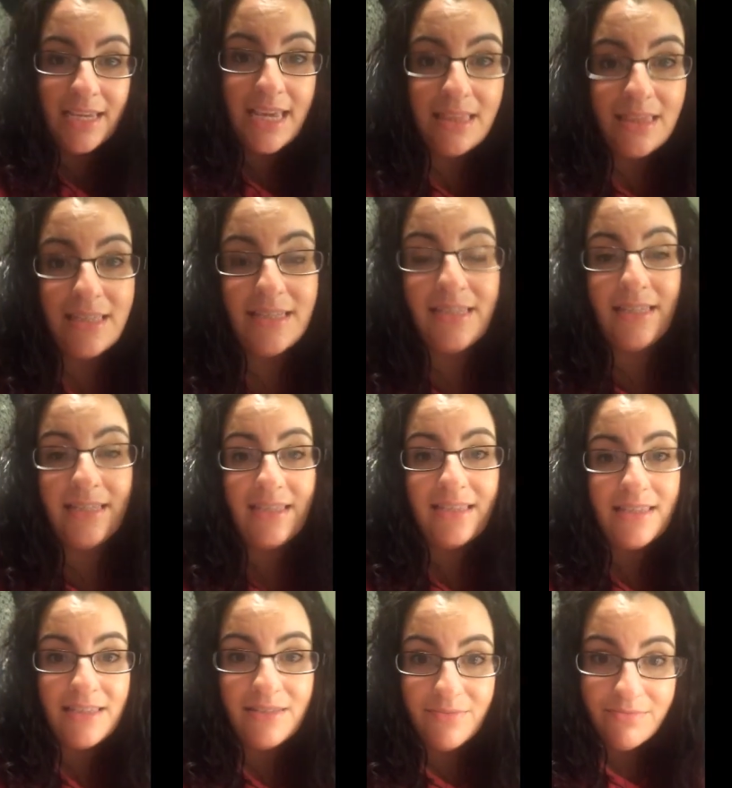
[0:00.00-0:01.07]
it. This
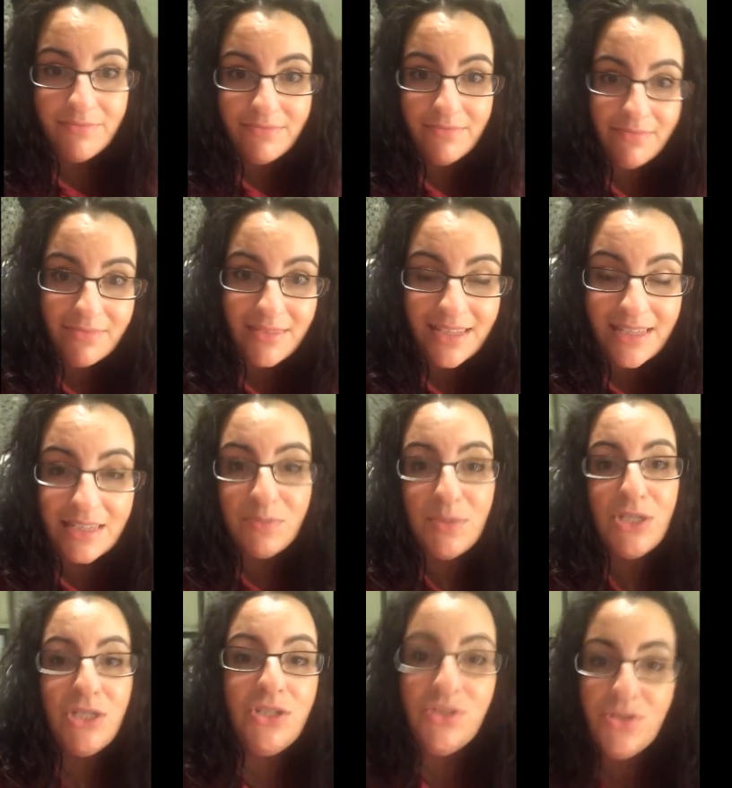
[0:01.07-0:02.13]
is
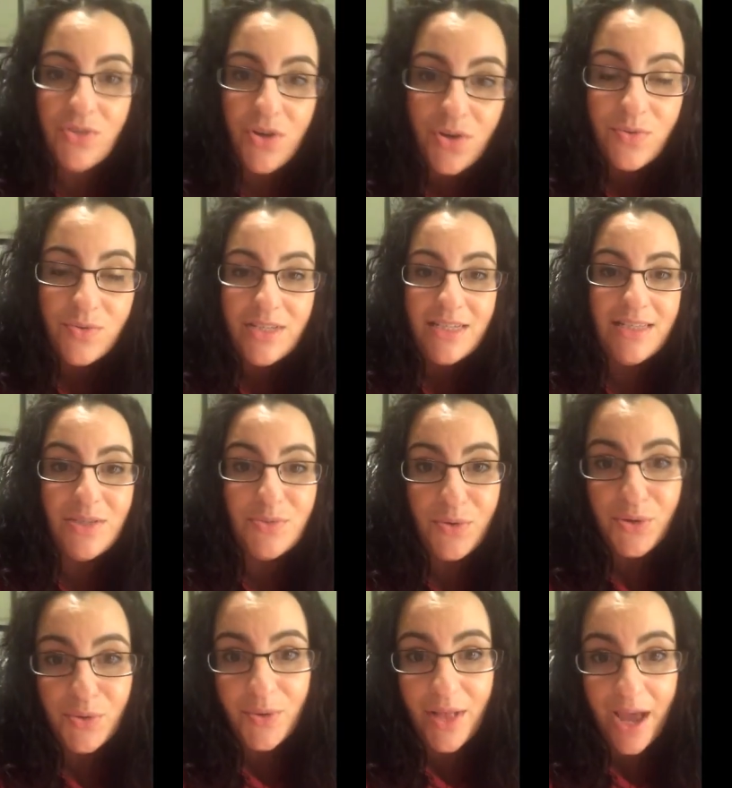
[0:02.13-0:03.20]
Mission Control. This is
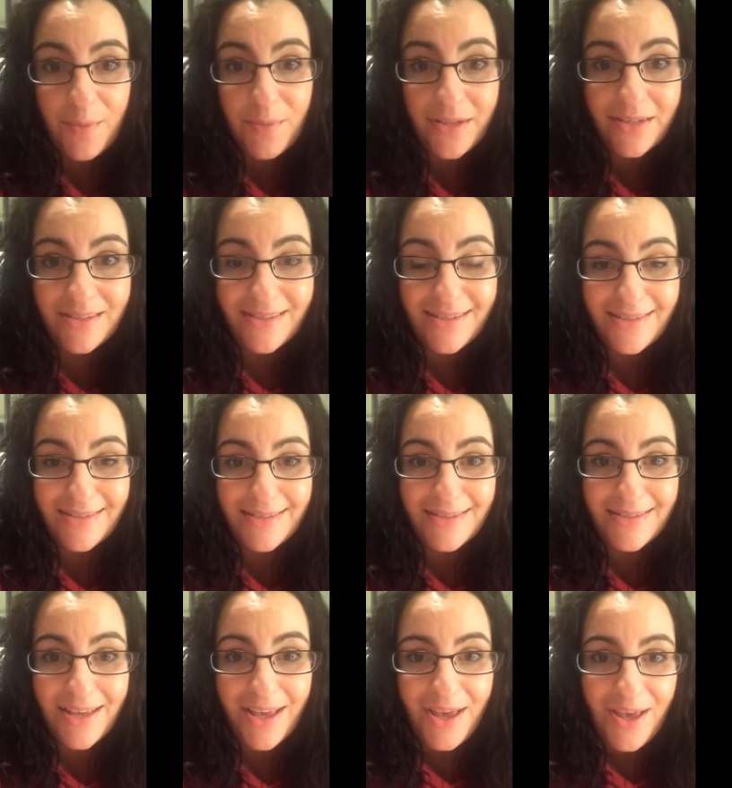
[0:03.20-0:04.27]
where it all happens. This
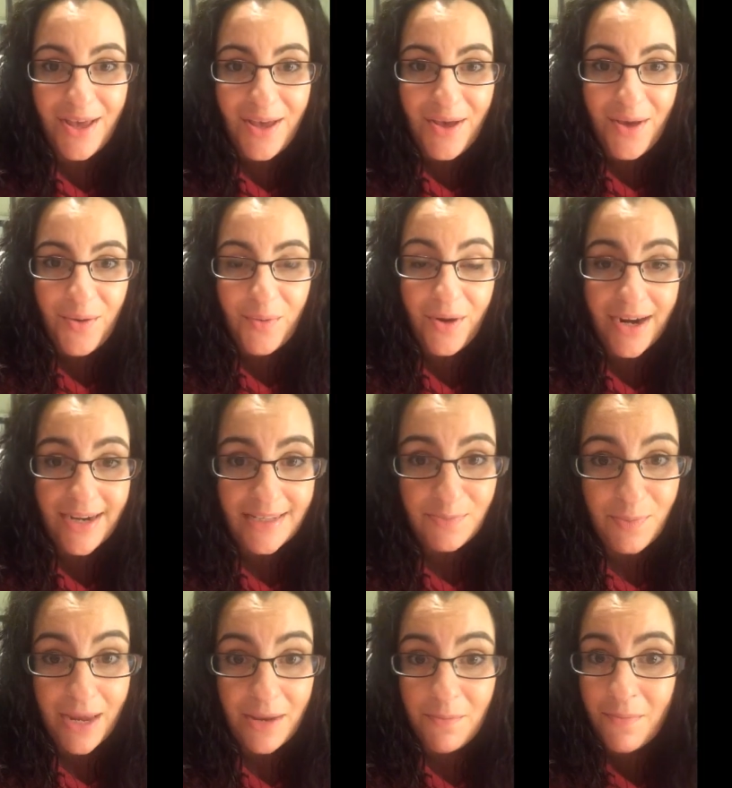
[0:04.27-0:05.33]
is where I
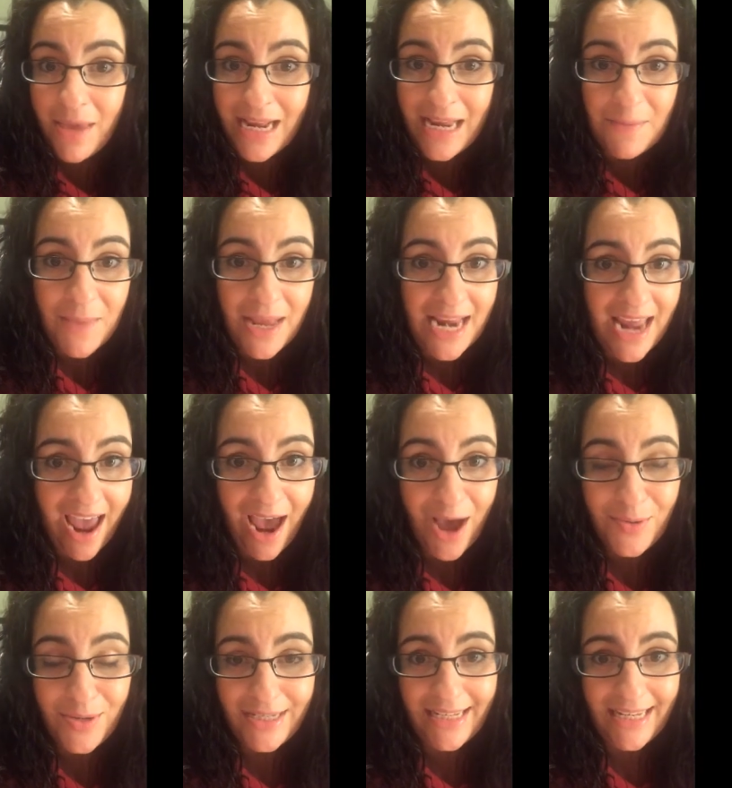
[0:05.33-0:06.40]
spend many, many
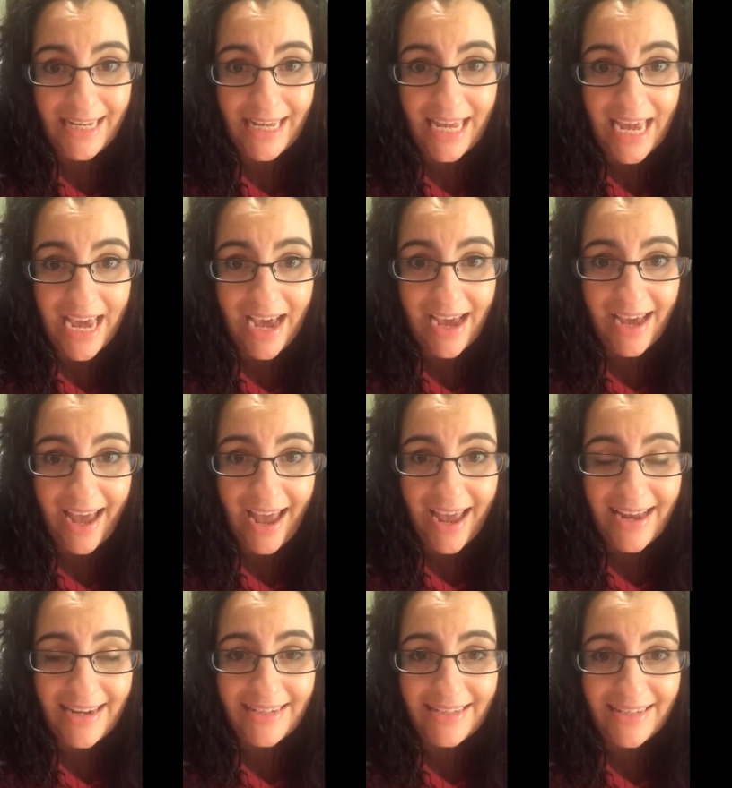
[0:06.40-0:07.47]
hours in here,
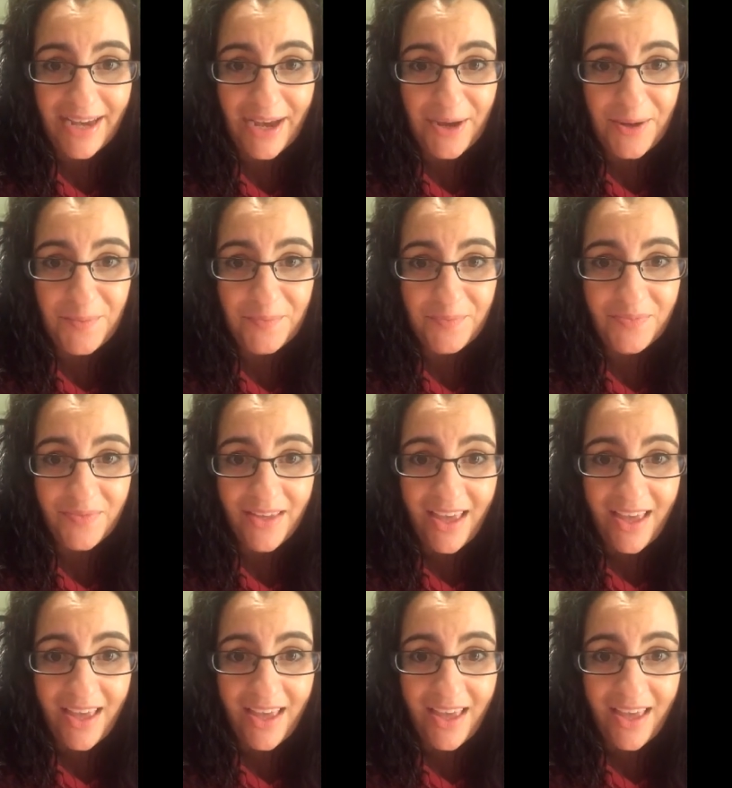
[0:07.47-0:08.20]
and